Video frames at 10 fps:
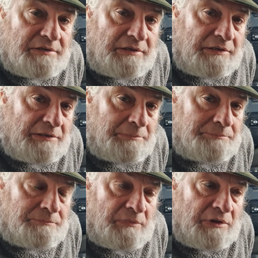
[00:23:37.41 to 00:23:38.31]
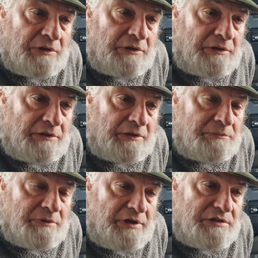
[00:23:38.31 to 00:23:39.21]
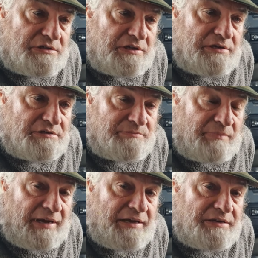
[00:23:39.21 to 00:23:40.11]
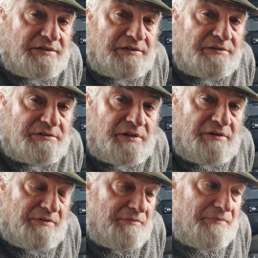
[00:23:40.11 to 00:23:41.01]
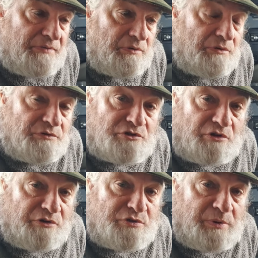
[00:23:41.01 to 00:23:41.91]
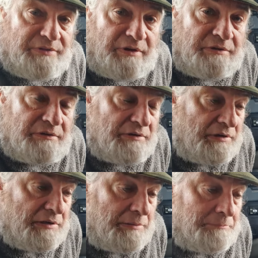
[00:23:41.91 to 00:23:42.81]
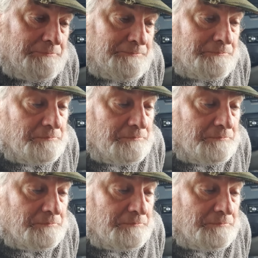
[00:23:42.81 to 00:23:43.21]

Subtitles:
You know, it's made for the Scottish weather, and